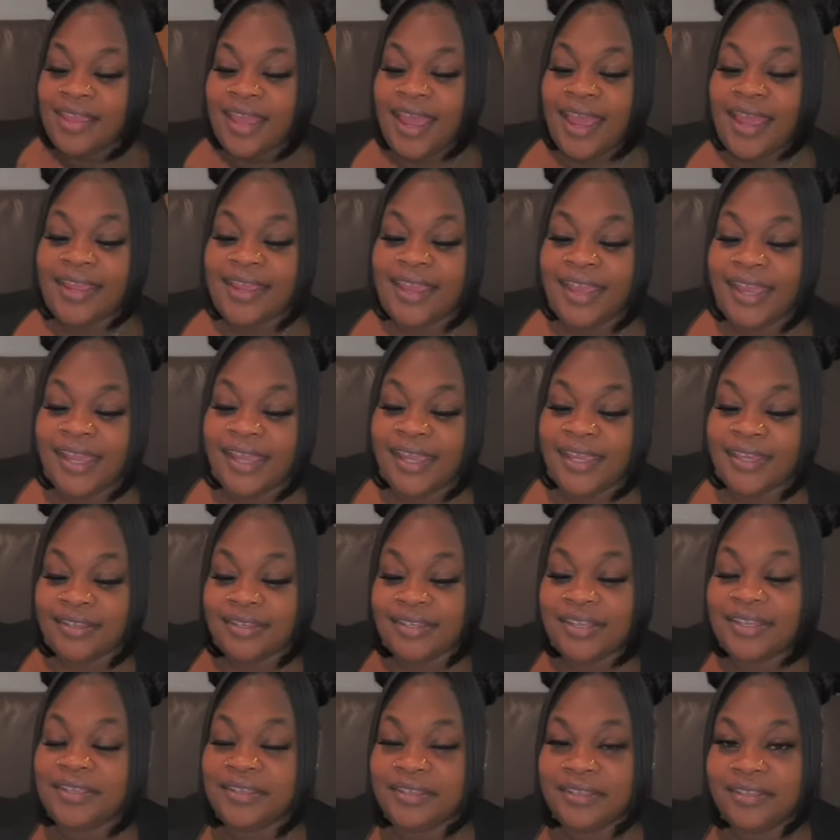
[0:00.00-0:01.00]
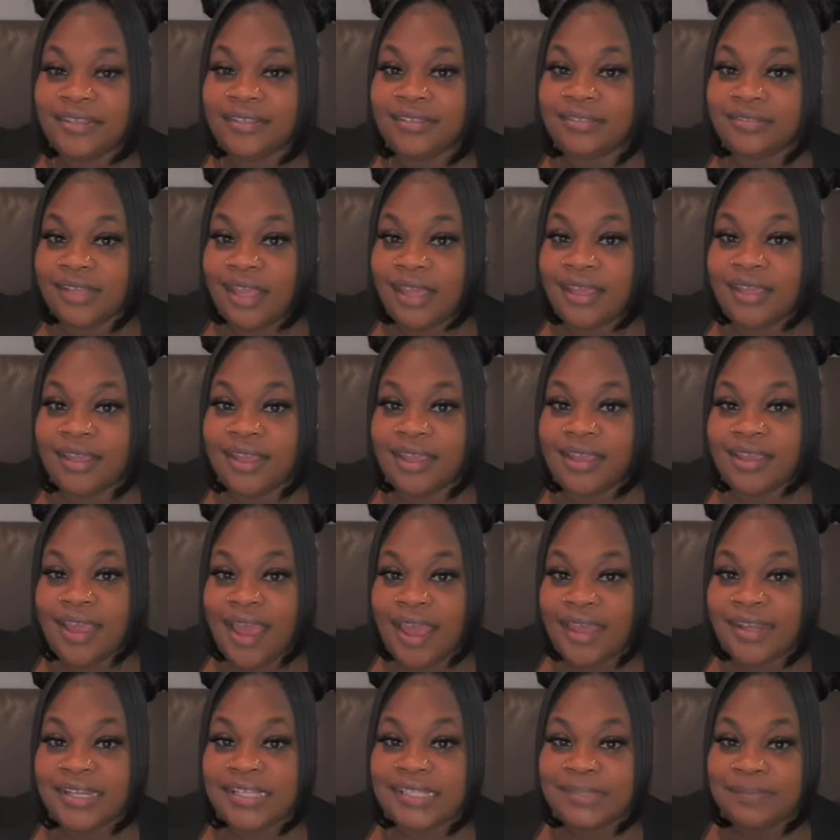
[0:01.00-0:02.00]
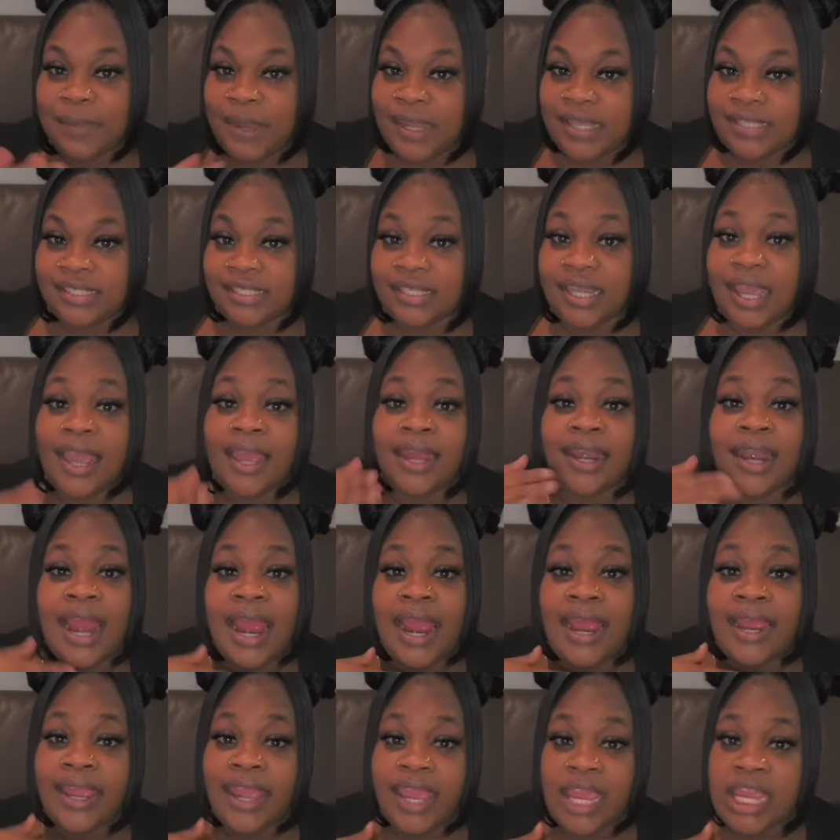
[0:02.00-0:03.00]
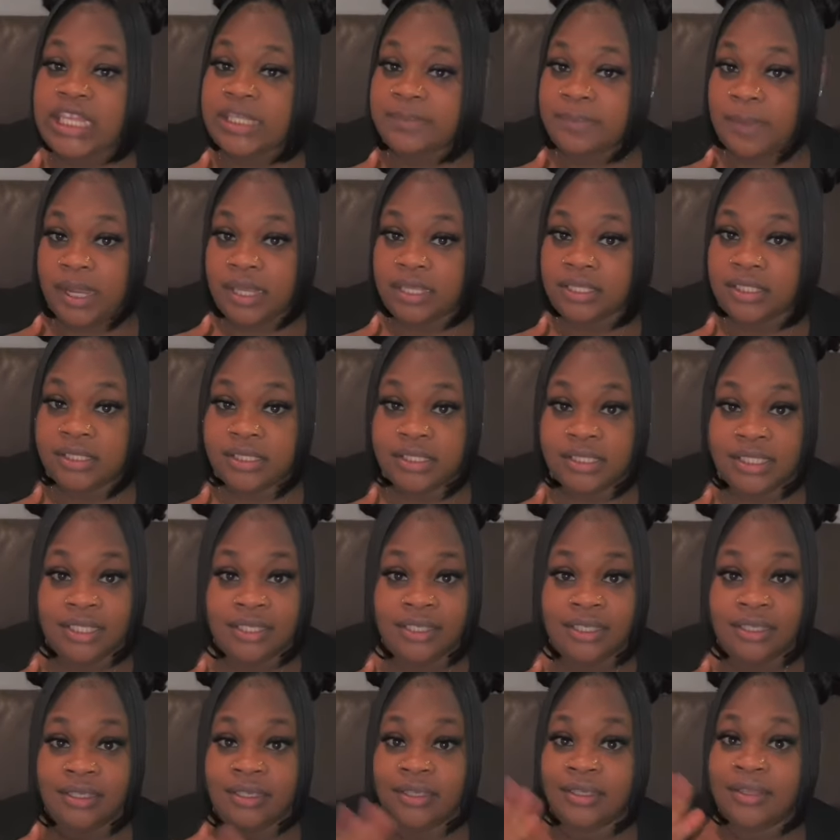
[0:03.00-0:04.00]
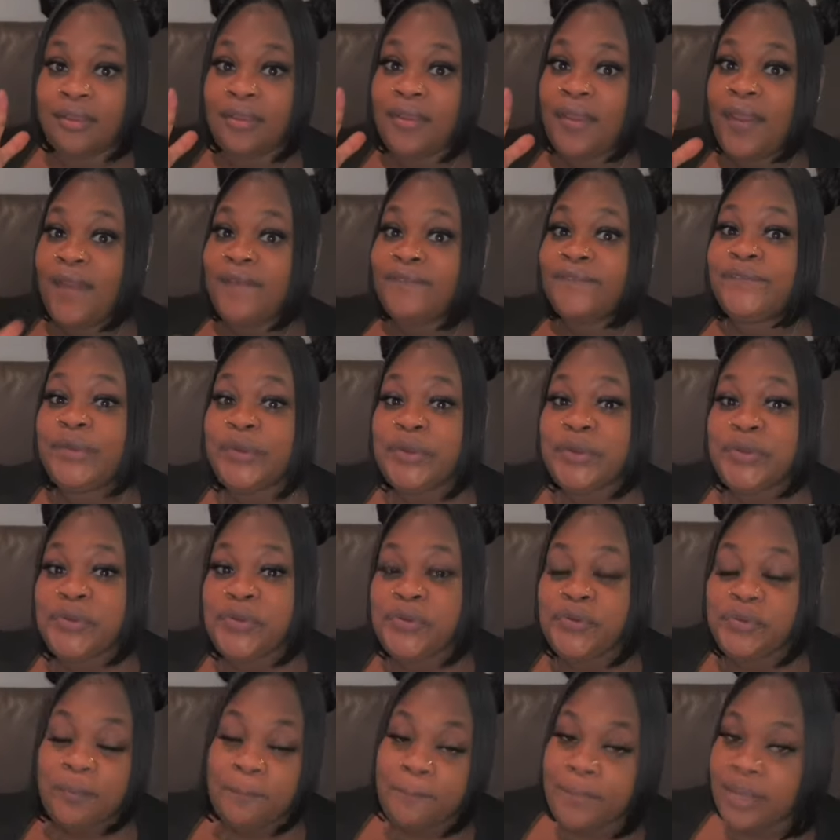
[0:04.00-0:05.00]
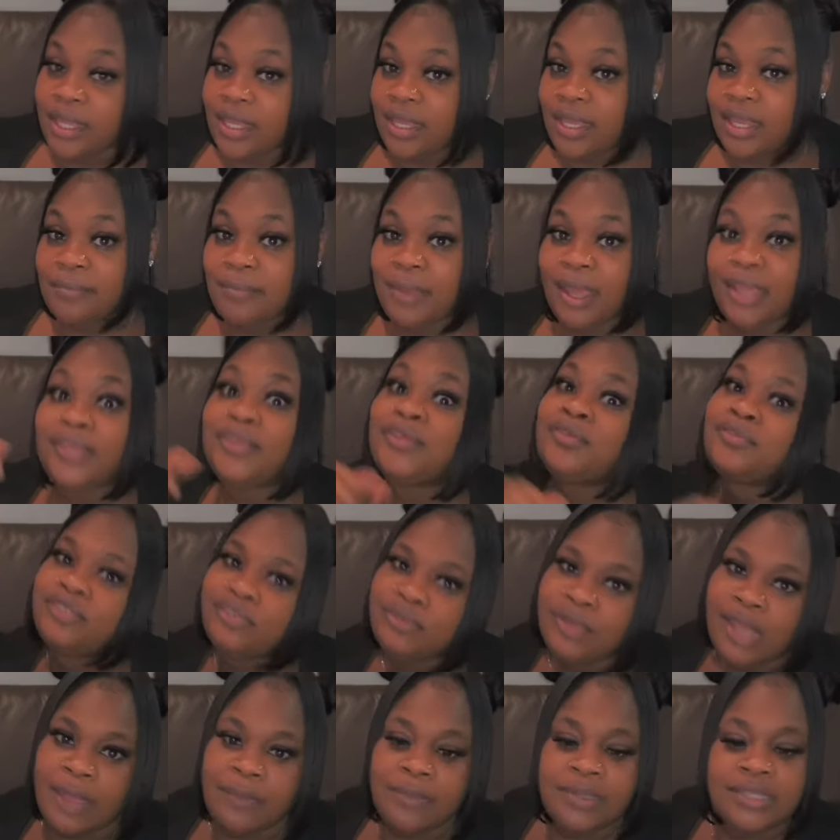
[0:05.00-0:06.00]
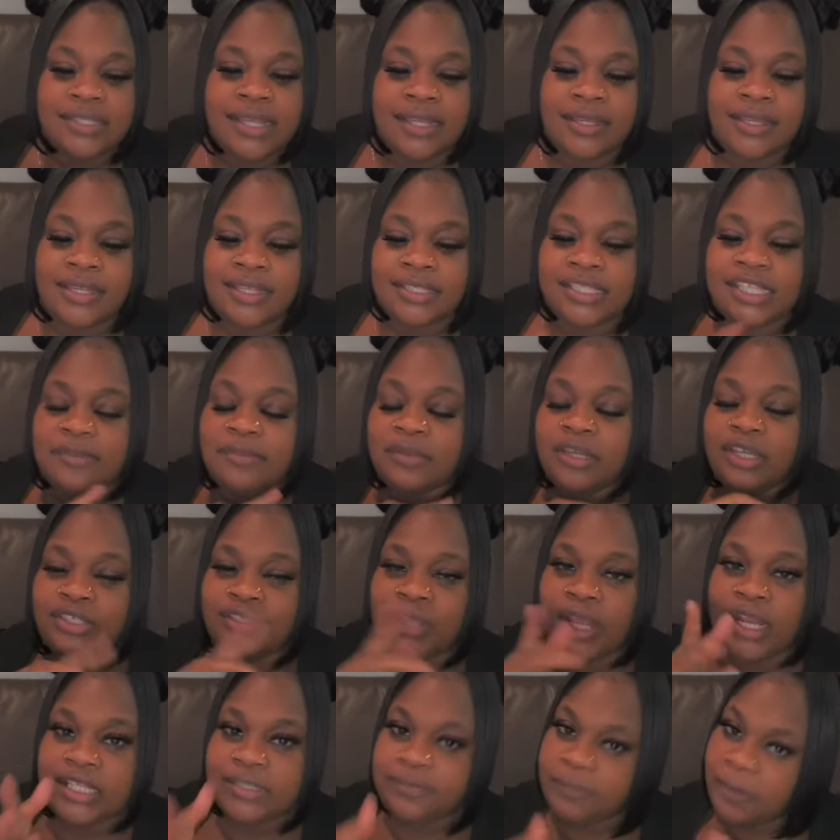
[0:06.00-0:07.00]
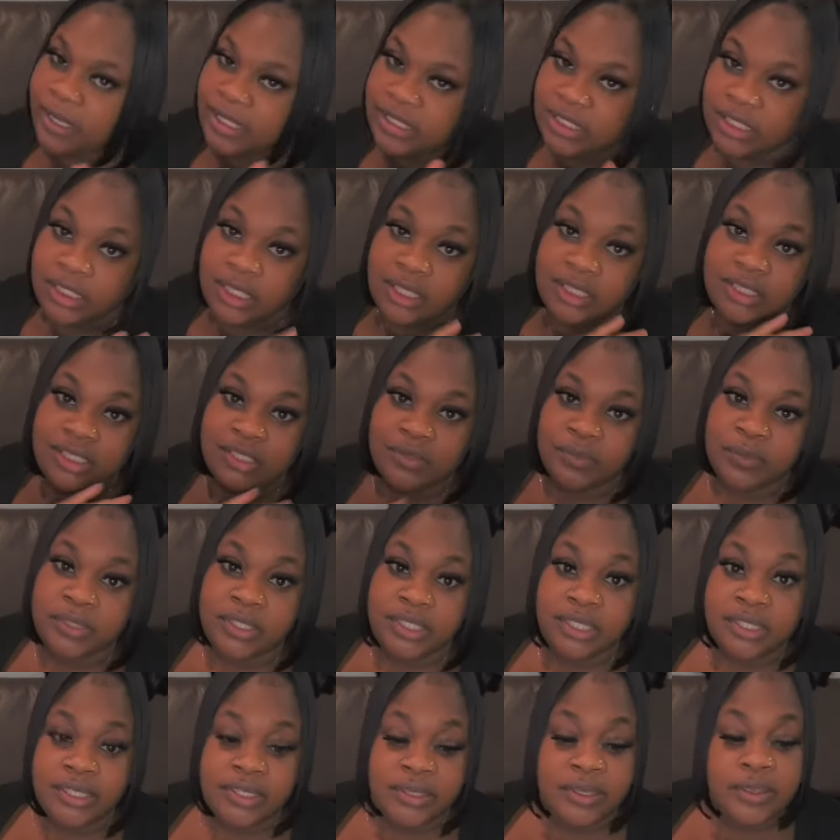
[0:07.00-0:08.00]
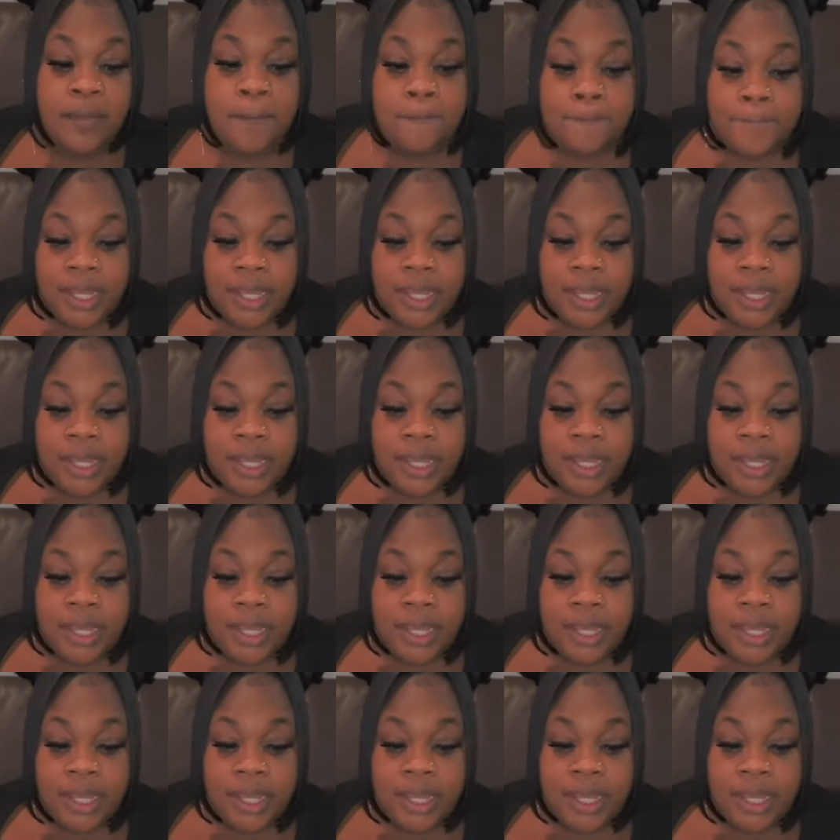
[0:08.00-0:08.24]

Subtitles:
I got like a kind of spicy kind. I hate spicy food, but in my YouTube comments, they did tell me to try spicy because it's really good.